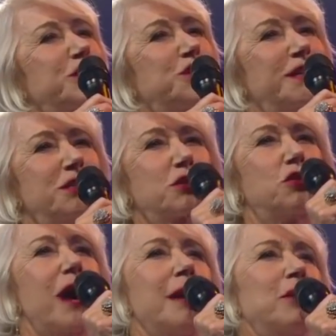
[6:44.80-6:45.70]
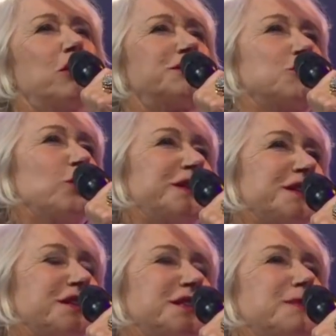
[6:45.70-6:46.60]
There's no doubt that Dame
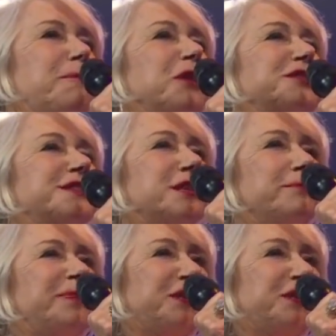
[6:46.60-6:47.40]
Helen's best known for